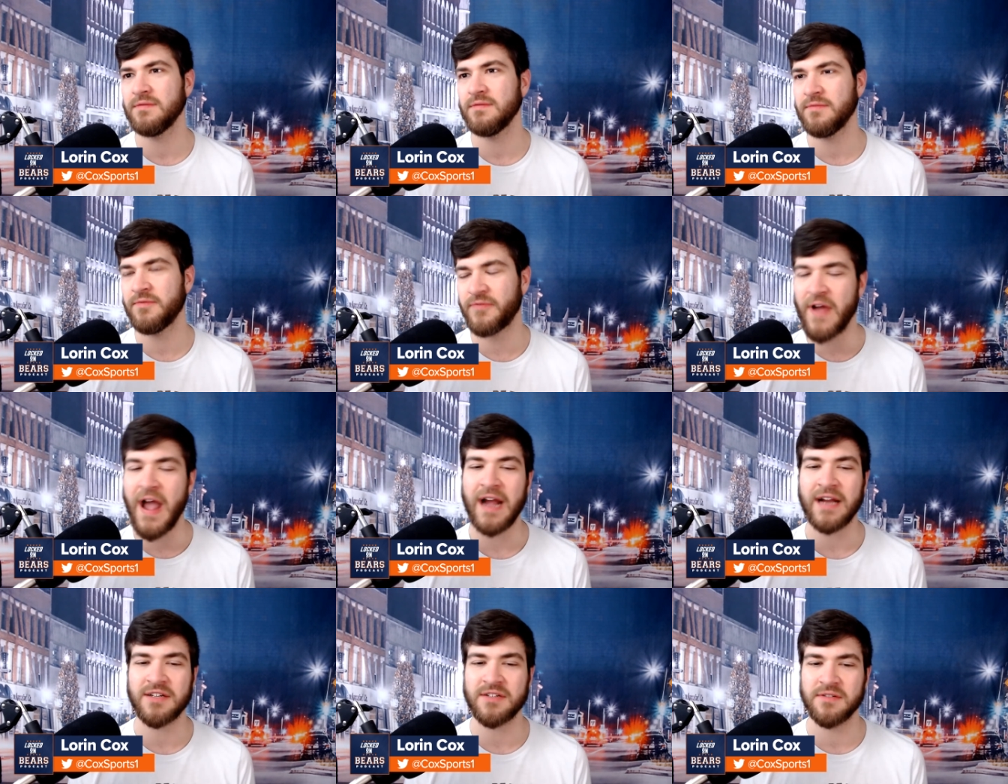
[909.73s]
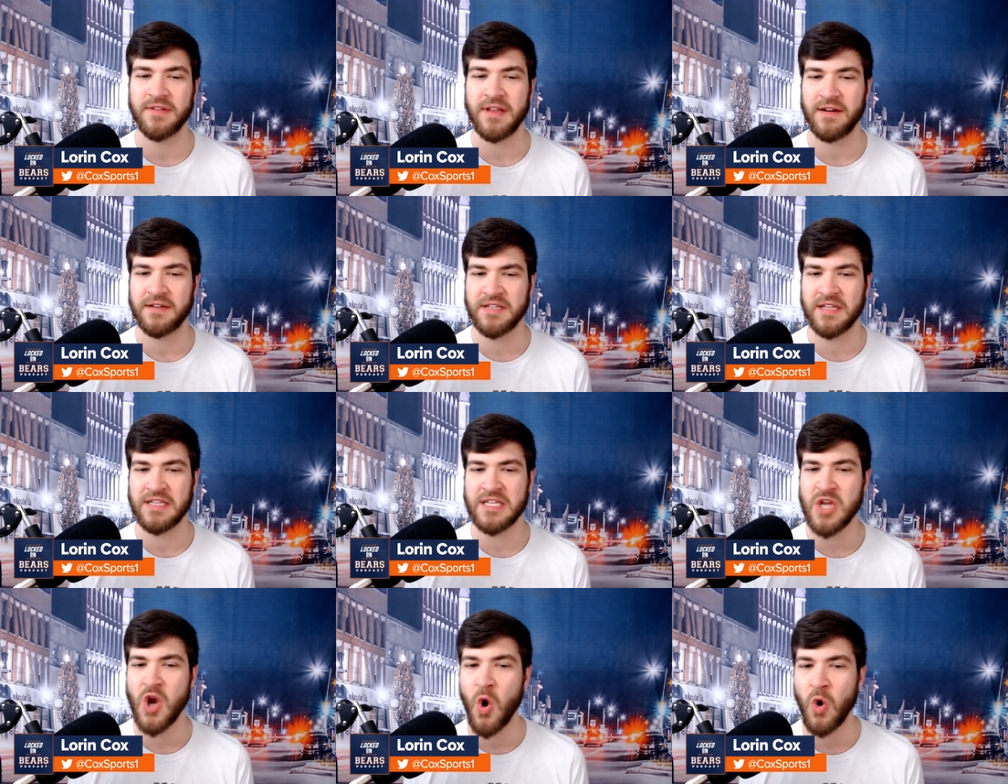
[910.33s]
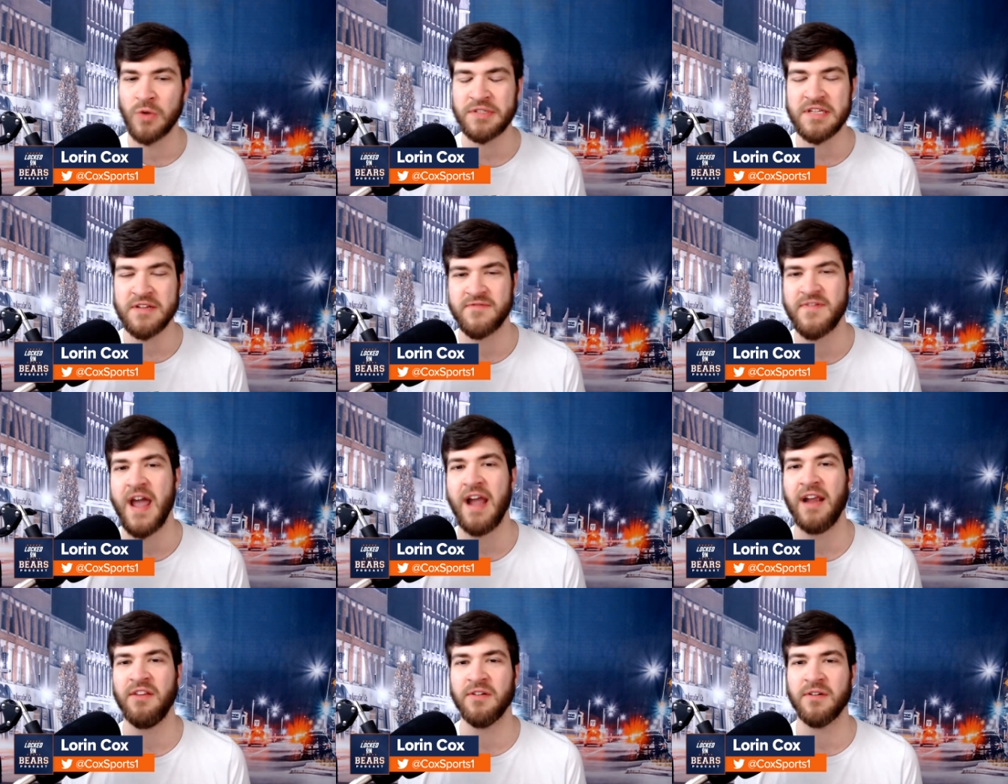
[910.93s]
factor there, isn't the only
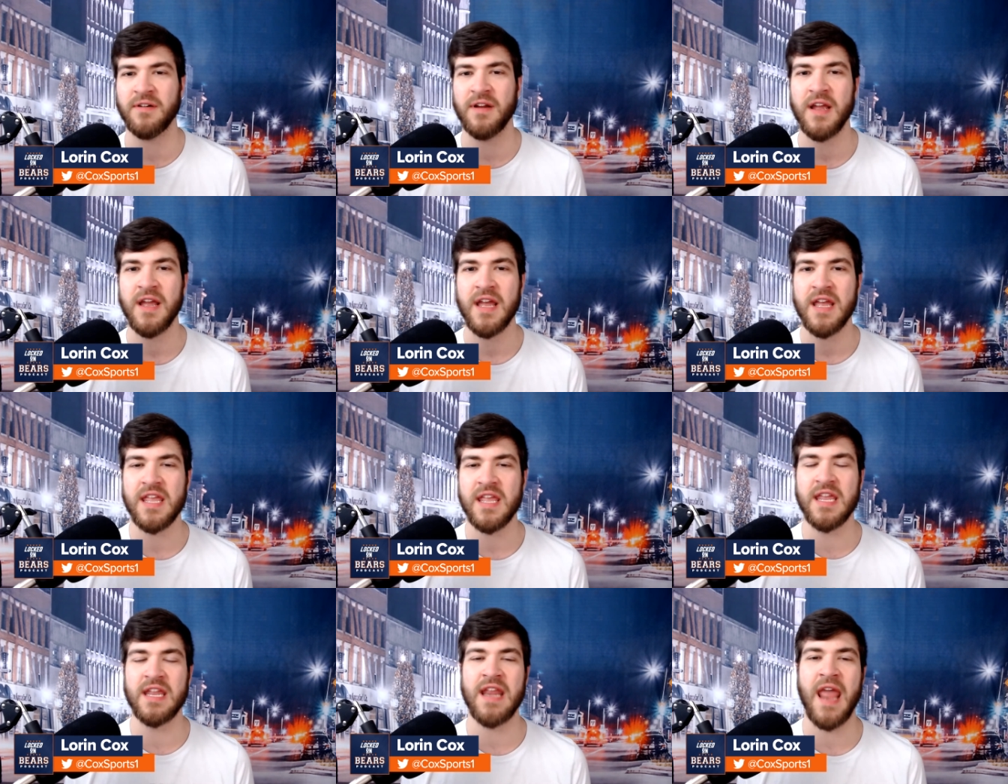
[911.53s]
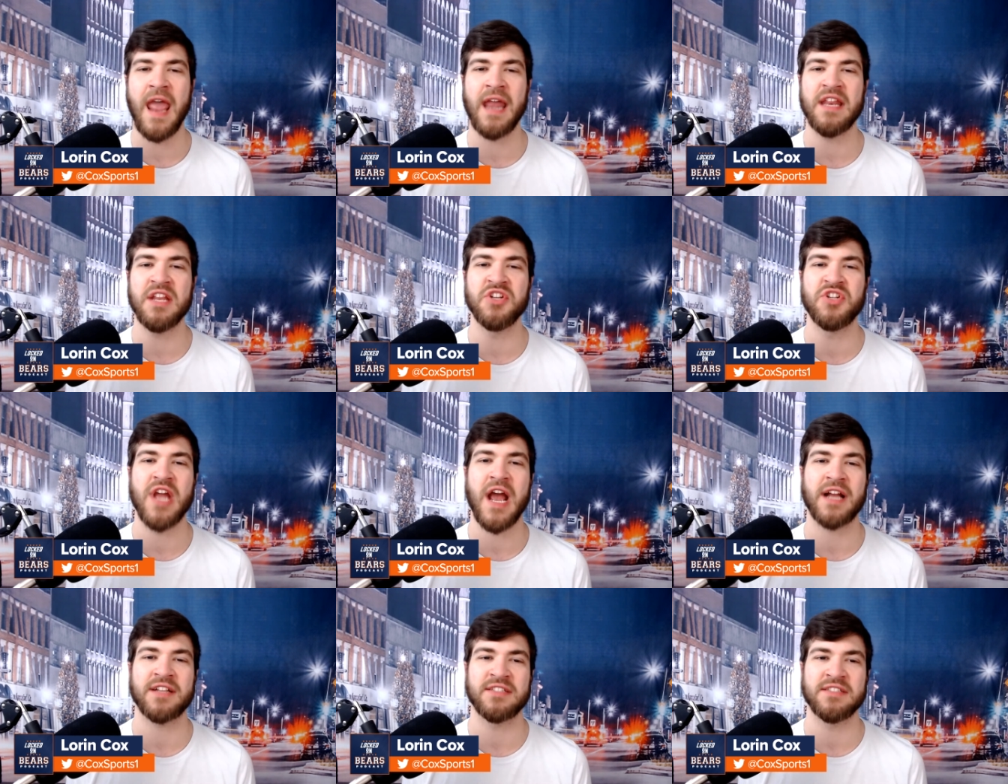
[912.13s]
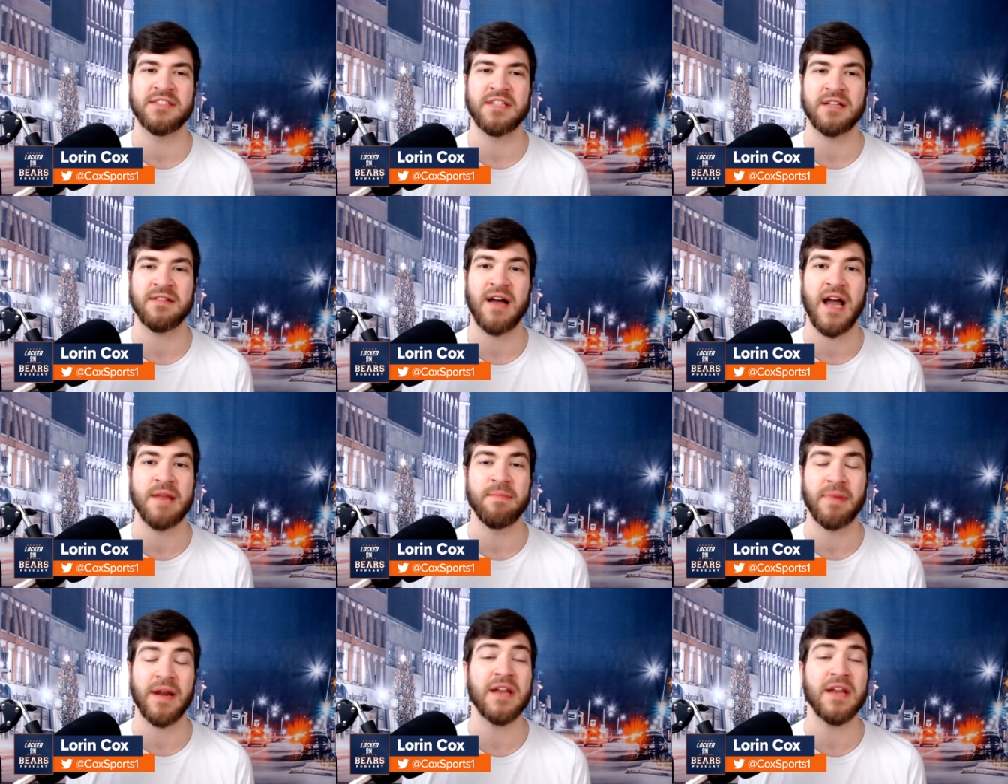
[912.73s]
factor in Eddie Jackson's decline.